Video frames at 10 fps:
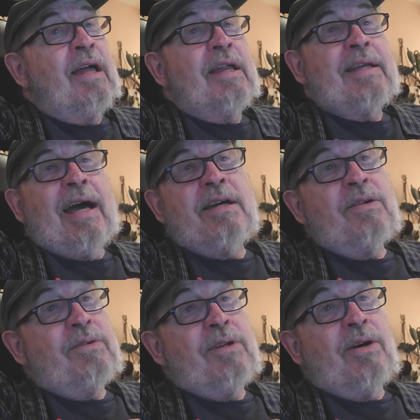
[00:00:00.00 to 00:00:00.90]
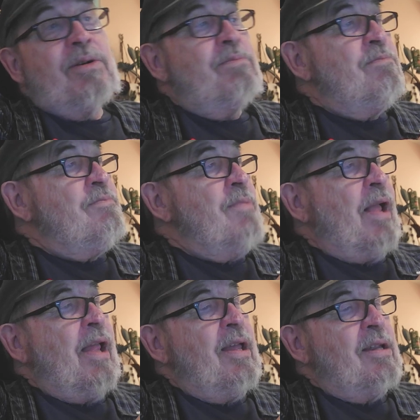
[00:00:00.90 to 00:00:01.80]
Now, I don't know.
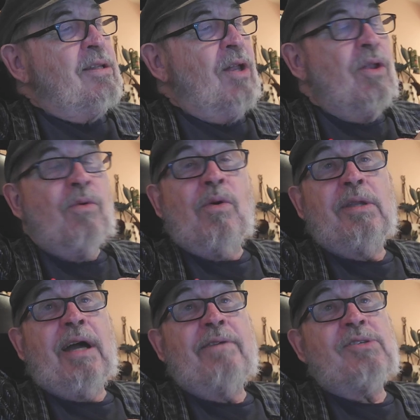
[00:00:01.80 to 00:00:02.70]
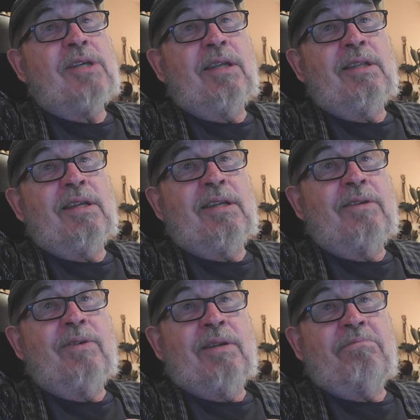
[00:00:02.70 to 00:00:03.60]
The only one I've seen that
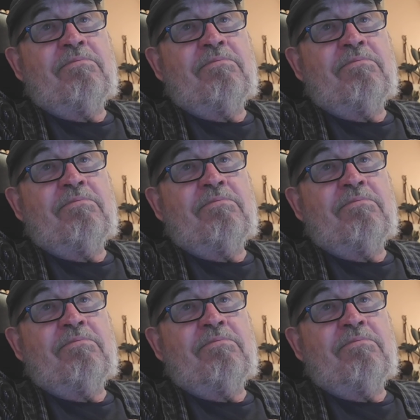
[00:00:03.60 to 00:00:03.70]
even